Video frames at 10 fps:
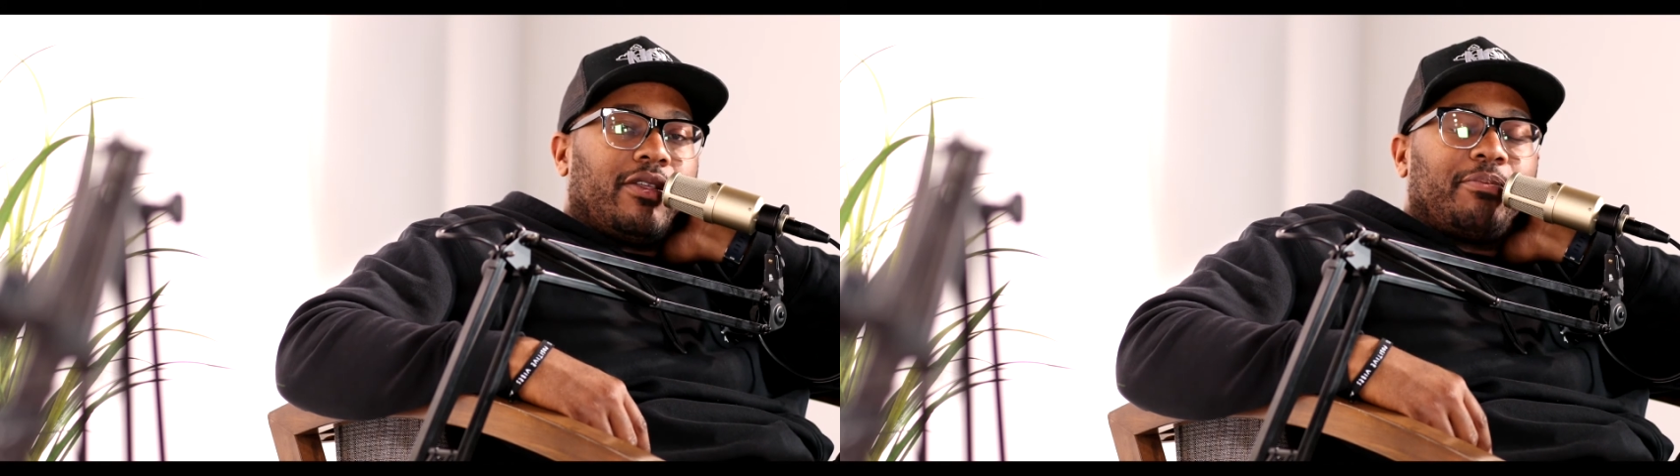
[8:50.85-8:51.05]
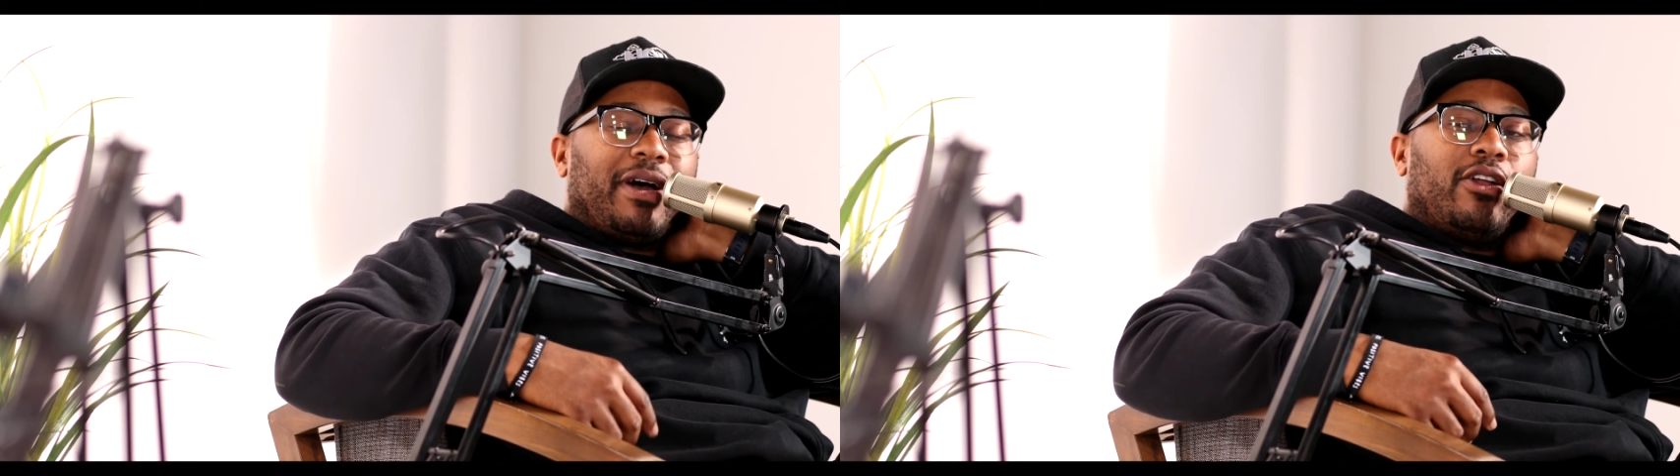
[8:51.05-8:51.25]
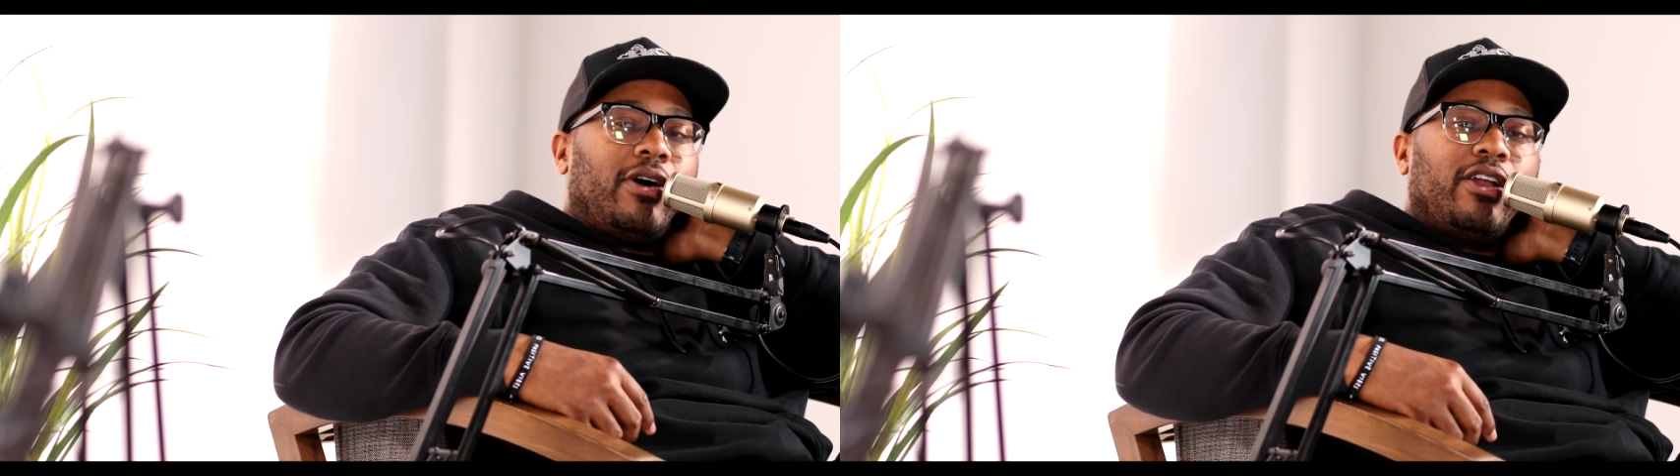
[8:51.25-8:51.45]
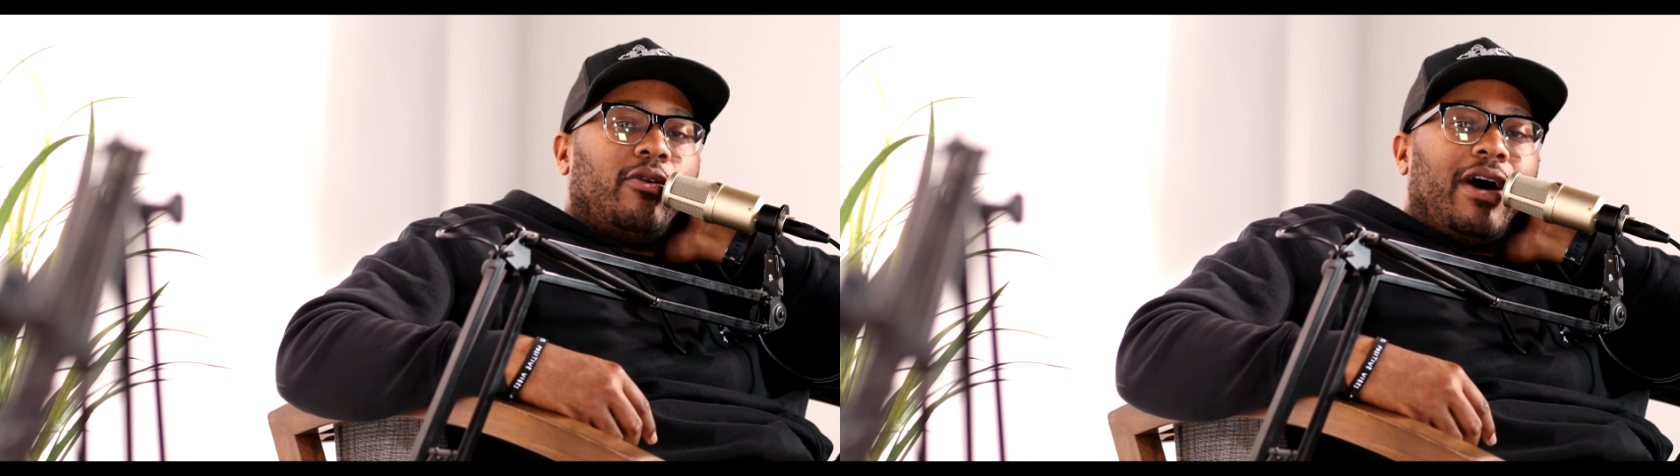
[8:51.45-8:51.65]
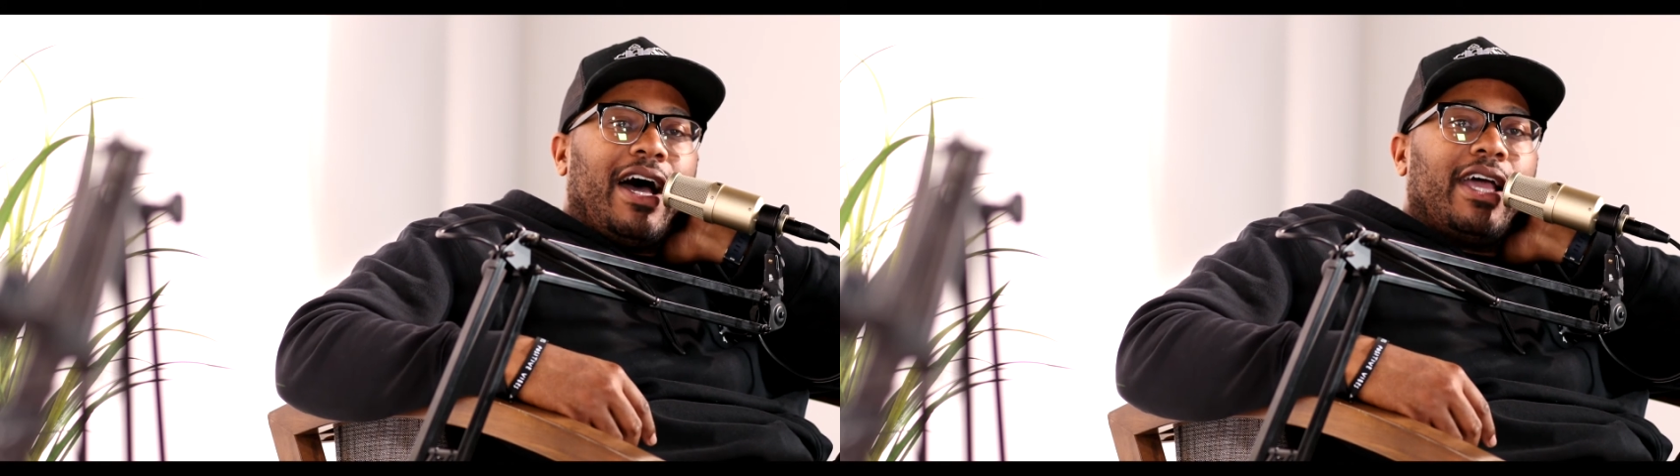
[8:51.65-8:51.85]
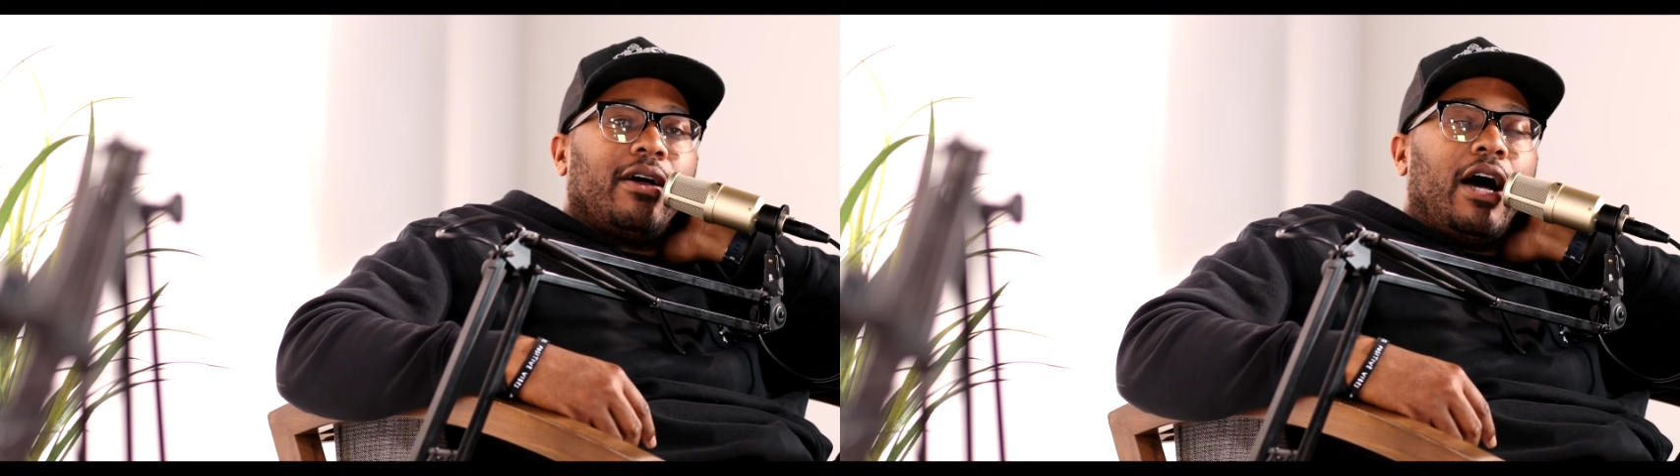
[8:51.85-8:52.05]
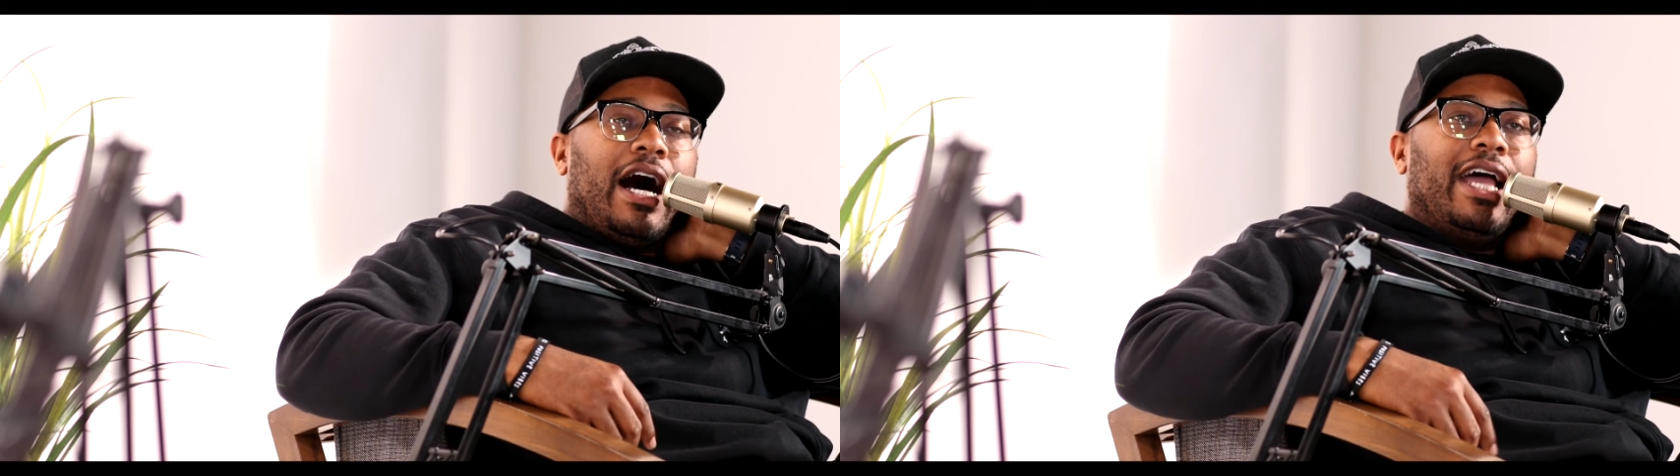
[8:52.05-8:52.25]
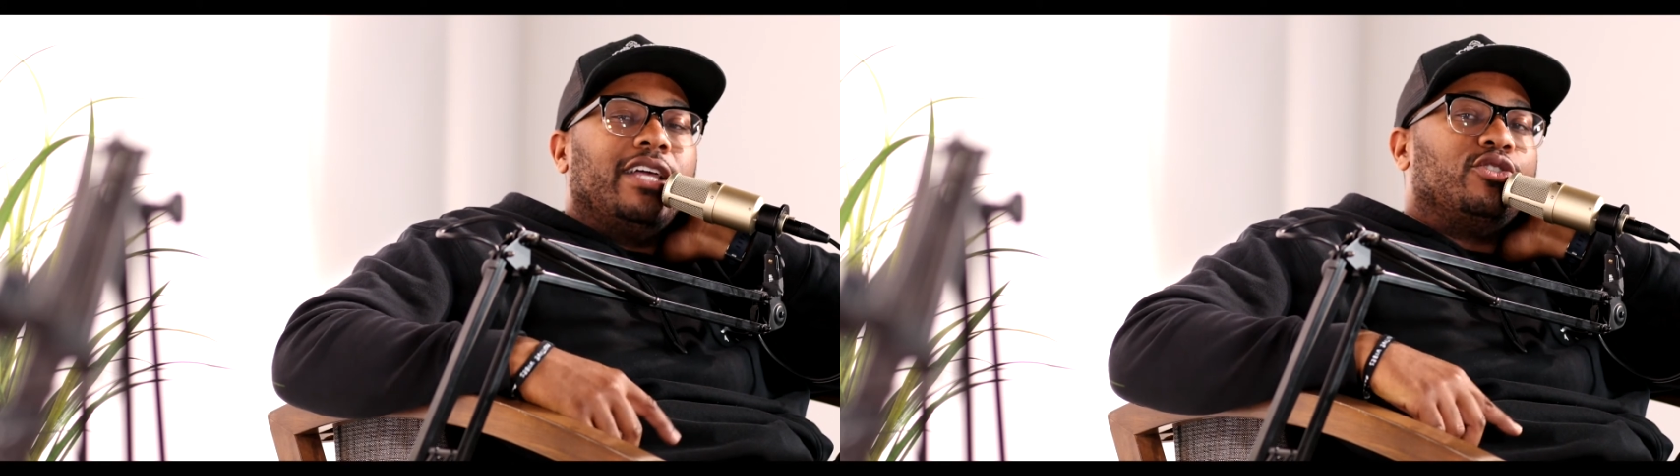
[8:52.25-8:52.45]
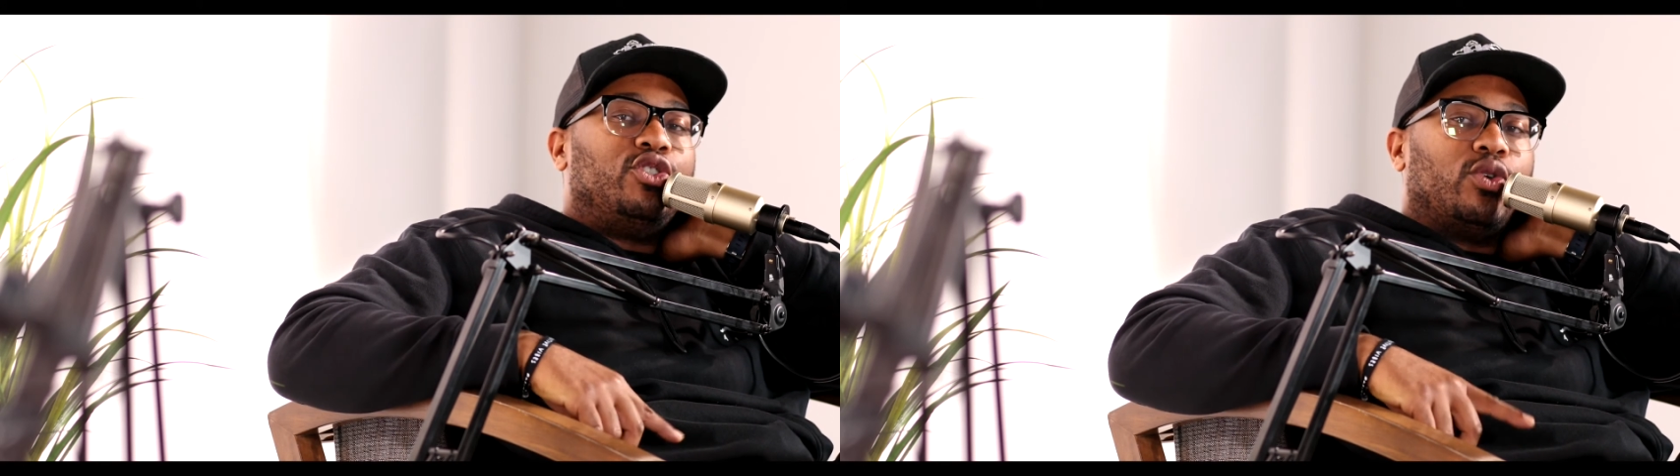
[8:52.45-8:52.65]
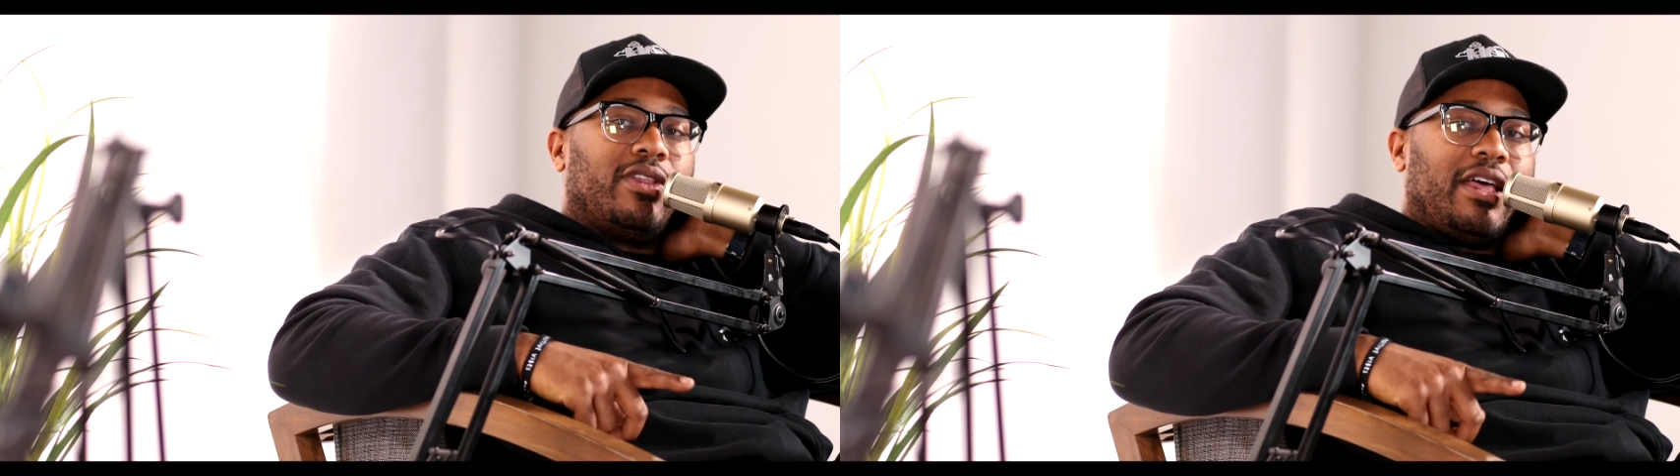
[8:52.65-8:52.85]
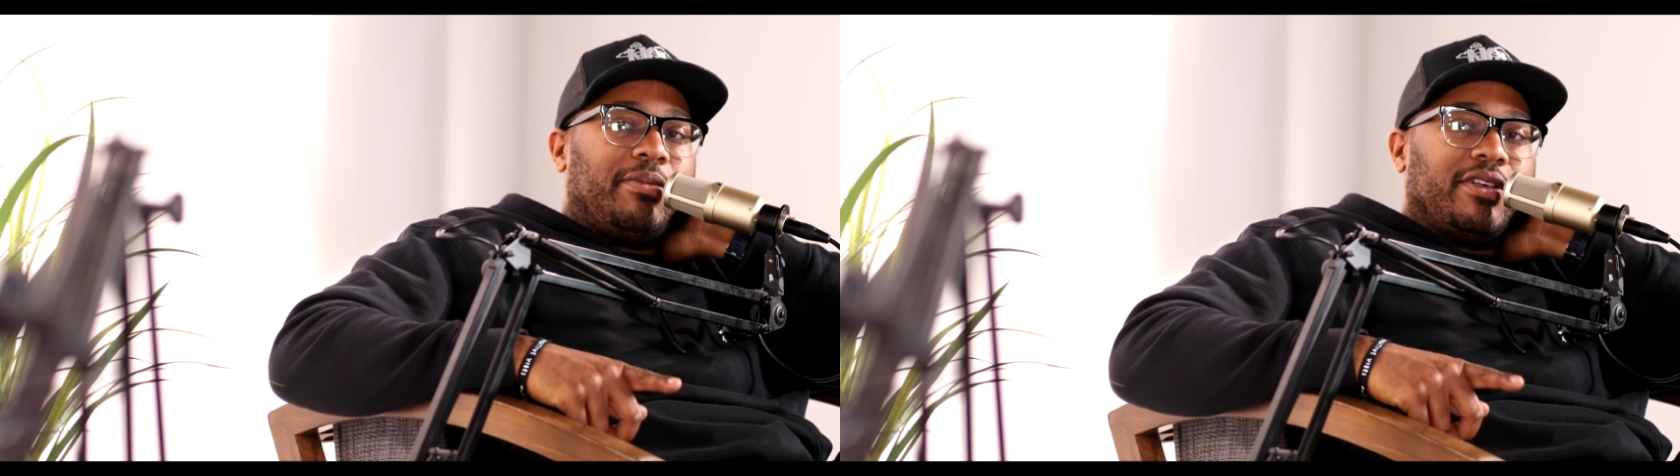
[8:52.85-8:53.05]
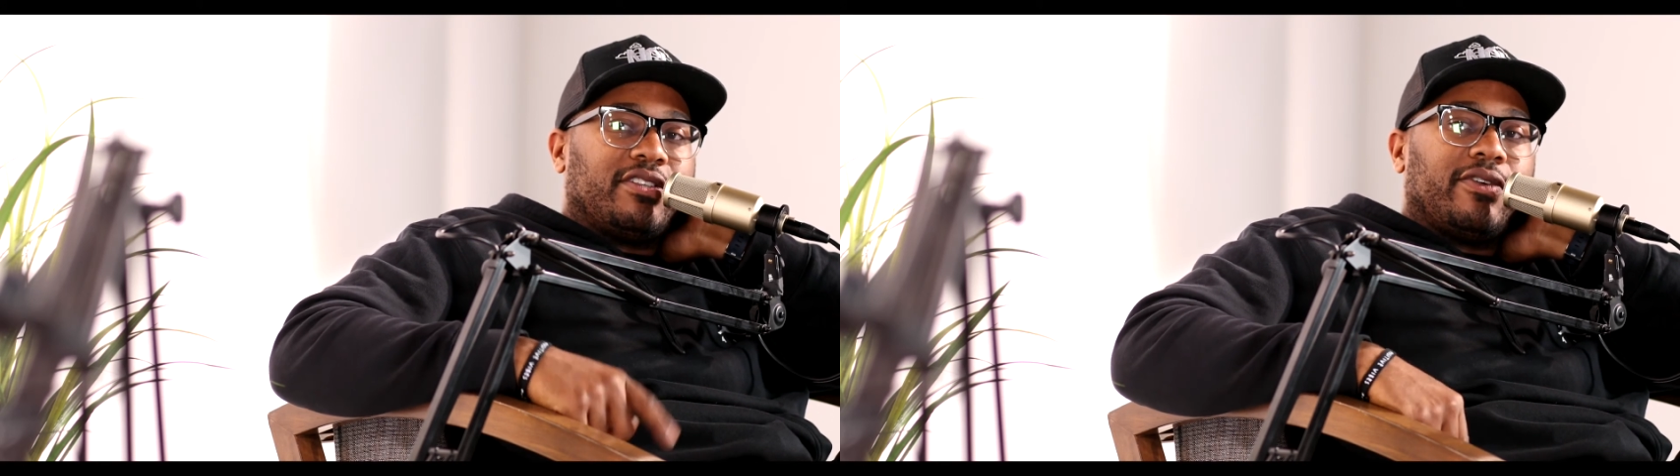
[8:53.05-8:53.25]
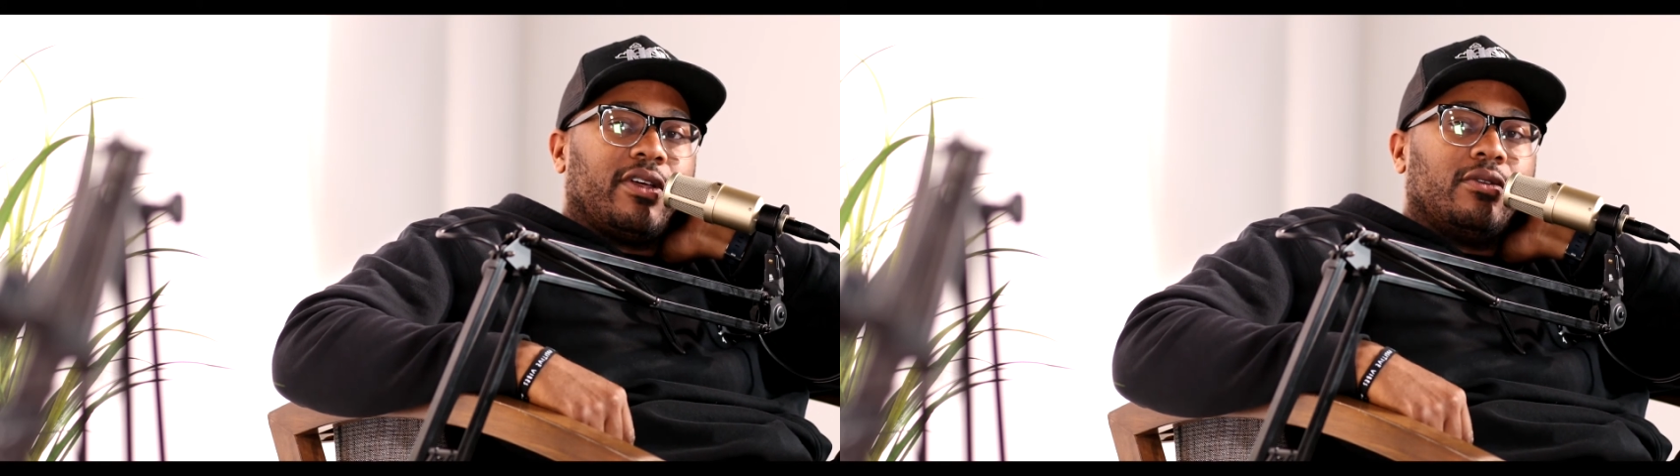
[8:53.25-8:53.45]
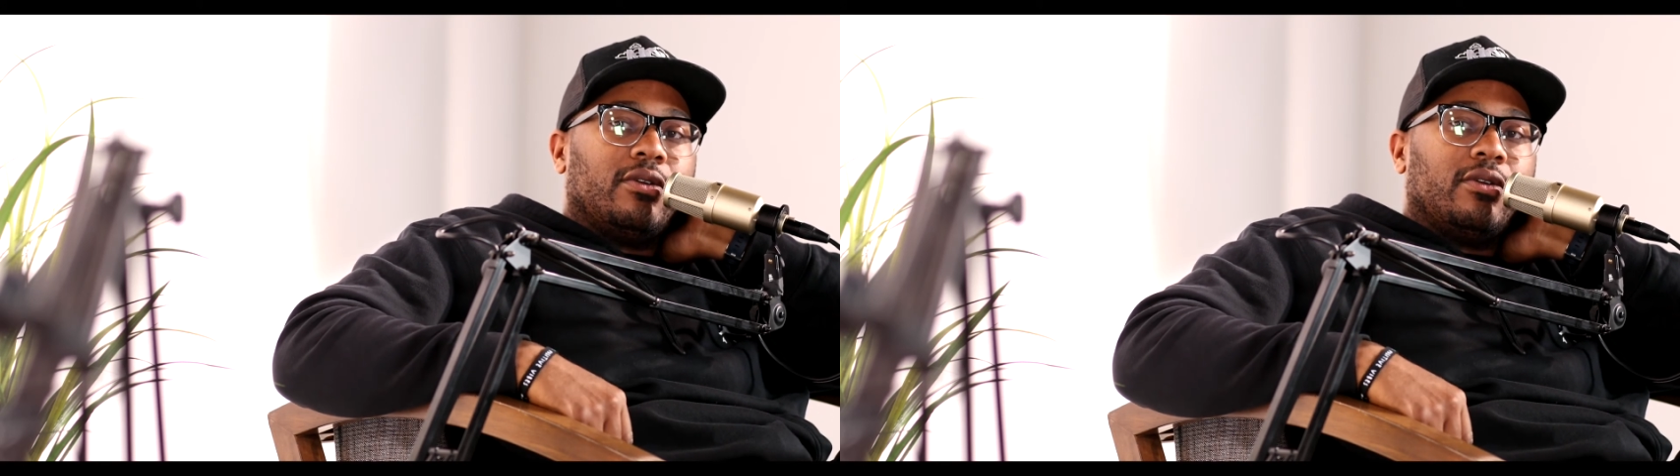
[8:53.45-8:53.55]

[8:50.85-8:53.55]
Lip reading: But I enjoy that piece of it.